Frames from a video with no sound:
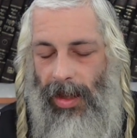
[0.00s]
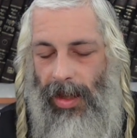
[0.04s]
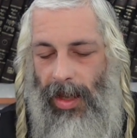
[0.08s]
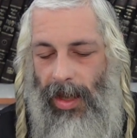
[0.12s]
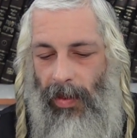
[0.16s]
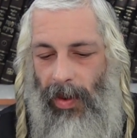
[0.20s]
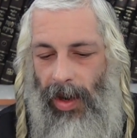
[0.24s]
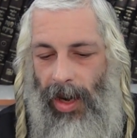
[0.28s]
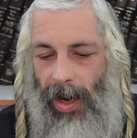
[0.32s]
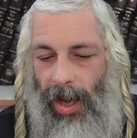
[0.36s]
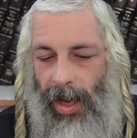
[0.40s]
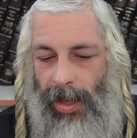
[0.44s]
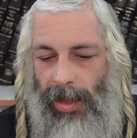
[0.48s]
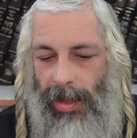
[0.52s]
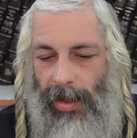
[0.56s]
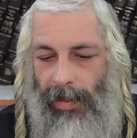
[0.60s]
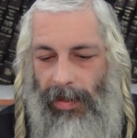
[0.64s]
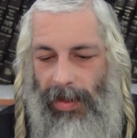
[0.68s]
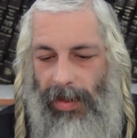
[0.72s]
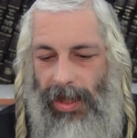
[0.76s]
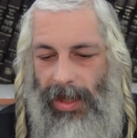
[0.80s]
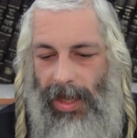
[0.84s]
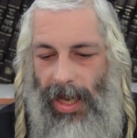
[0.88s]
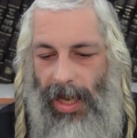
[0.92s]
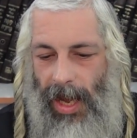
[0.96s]
that when
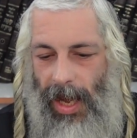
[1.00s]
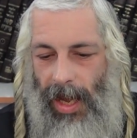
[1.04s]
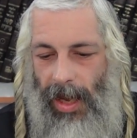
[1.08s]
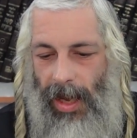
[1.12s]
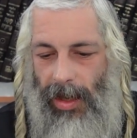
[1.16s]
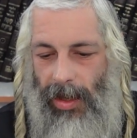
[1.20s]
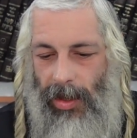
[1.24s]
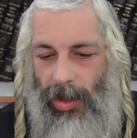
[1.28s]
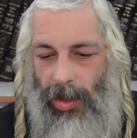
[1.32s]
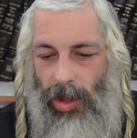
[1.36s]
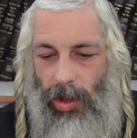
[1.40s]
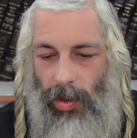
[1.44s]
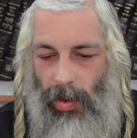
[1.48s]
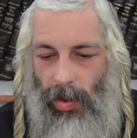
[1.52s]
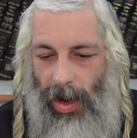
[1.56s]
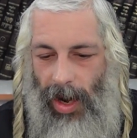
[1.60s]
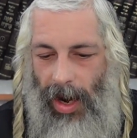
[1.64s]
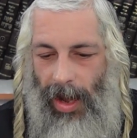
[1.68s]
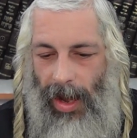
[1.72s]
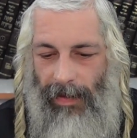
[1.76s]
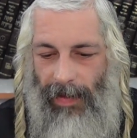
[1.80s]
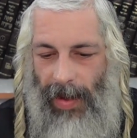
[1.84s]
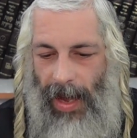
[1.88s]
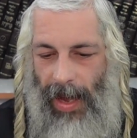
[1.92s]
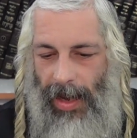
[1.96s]
Adam said, you are
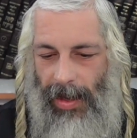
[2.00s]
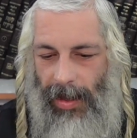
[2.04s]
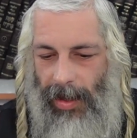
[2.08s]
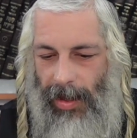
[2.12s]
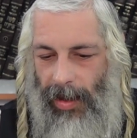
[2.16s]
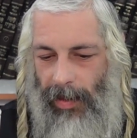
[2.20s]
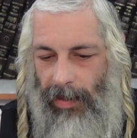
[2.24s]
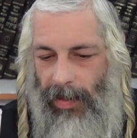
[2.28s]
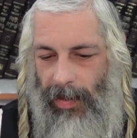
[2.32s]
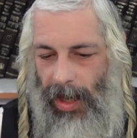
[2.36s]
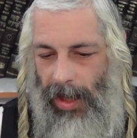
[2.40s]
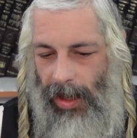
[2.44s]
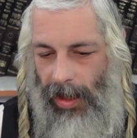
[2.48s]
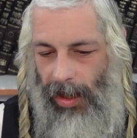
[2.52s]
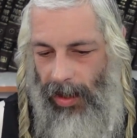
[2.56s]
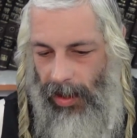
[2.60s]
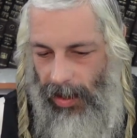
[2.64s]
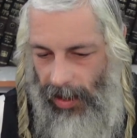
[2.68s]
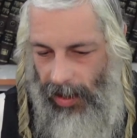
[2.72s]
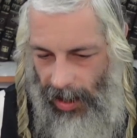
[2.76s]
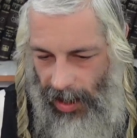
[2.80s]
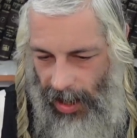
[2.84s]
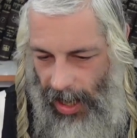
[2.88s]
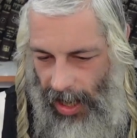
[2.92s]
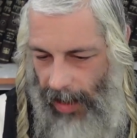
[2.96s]
Havaya, meaning
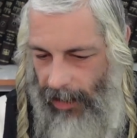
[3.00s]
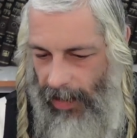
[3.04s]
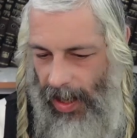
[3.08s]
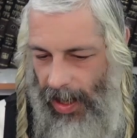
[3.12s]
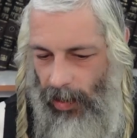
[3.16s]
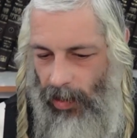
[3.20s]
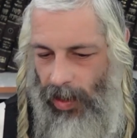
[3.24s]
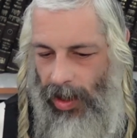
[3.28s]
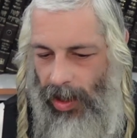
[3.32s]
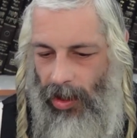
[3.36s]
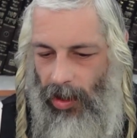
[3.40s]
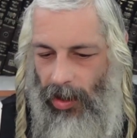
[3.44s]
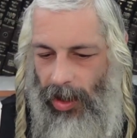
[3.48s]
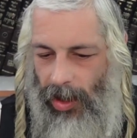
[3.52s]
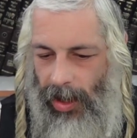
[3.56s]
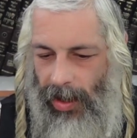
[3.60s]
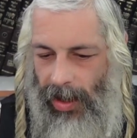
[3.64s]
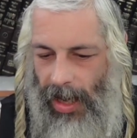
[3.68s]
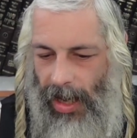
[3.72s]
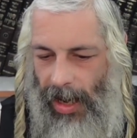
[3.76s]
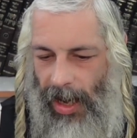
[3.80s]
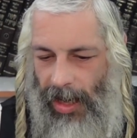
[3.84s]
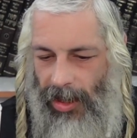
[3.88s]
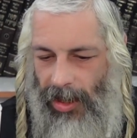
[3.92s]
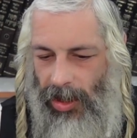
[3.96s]
the name that we noted
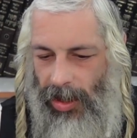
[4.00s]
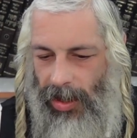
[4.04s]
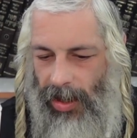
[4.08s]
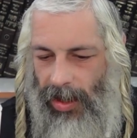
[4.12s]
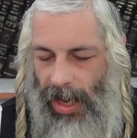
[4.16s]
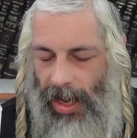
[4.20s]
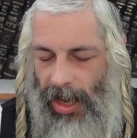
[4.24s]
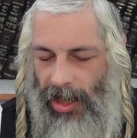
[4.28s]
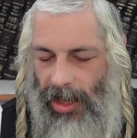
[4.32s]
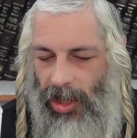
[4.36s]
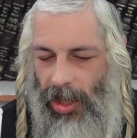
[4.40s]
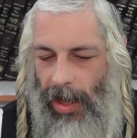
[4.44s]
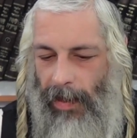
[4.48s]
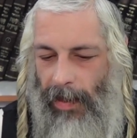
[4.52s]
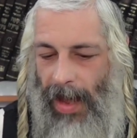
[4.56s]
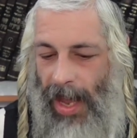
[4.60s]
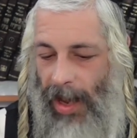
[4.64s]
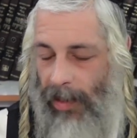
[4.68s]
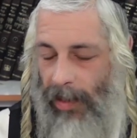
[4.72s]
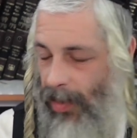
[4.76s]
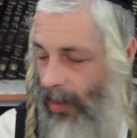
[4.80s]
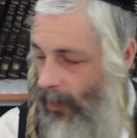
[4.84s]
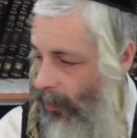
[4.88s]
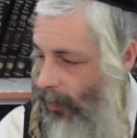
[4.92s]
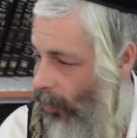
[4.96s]
that Hashem
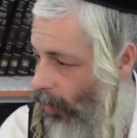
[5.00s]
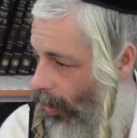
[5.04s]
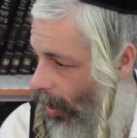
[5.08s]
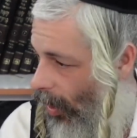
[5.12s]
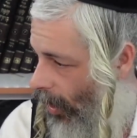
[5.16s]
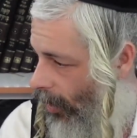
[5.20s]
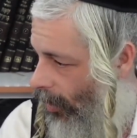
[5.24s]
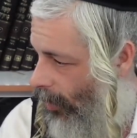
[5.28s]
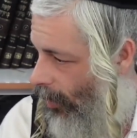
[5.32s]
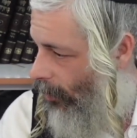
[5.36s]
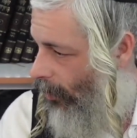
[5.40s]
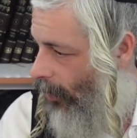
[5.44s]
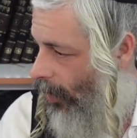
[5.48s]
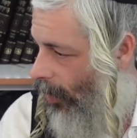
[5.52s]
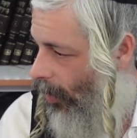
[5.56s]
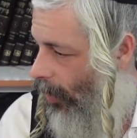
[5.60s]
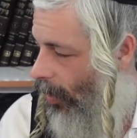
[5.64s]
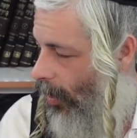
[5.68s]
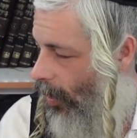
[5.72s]
had before Adam